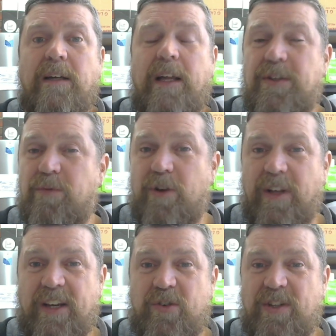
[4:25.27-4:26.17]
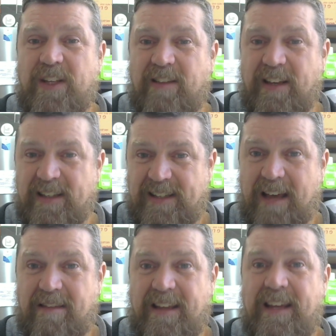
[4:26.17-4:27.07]
It's a really interesting thing to
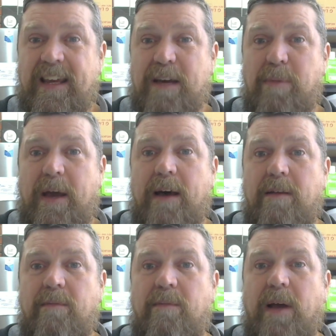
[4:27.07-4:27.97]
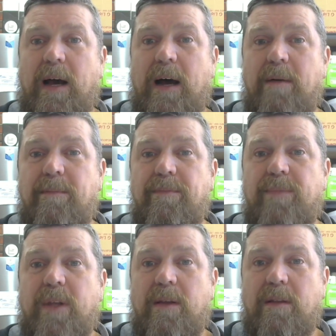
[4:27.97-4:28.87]
start thinking about.
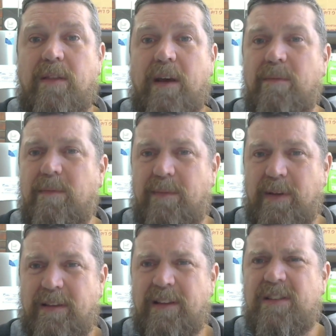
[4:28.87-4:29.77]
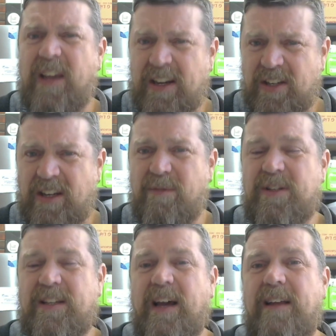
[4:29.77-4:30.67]
That to actually
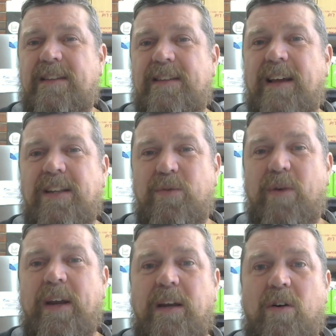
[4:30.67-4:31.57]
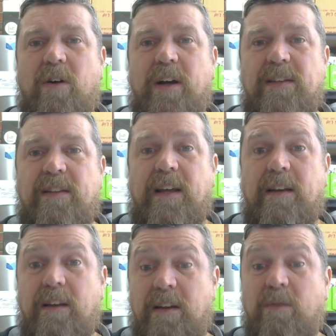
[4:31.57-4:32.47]
start to recognise
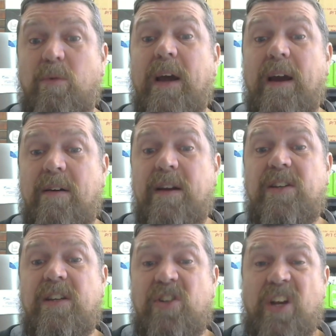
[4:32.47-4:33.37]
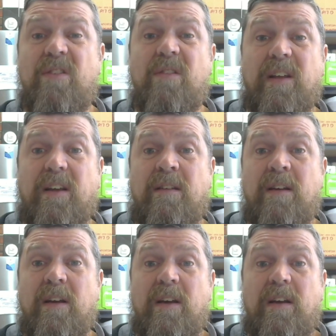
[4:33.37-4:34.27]
that we are actually generally
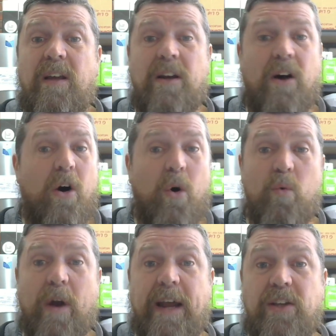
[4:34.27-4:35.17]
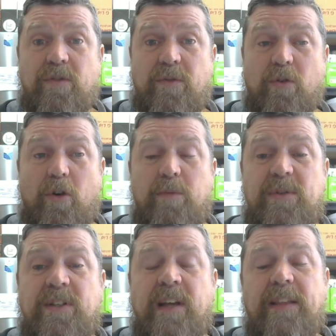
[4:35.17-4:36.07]
in a whole range of
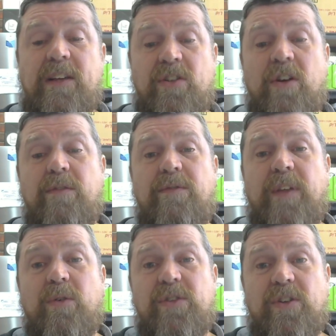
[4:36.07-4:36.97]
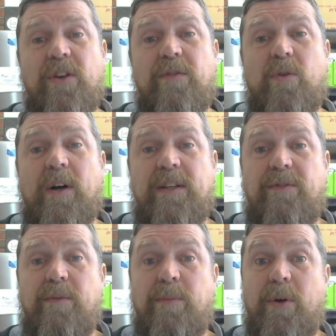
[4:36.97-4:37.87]
groups, and they all serve quite
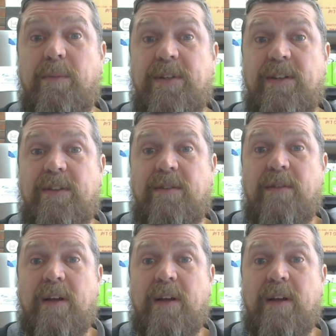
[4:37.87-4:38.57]
different purposes.